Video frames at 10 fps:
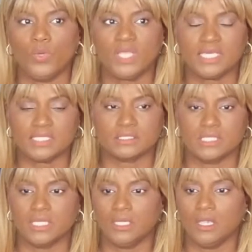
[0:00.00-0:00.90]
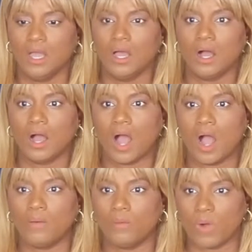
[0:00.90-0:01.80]
we can see
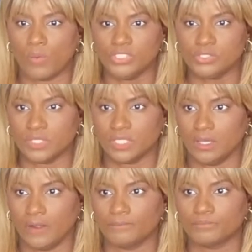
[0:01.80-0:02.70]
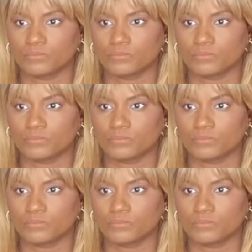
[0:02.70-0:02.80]
what we're doing here.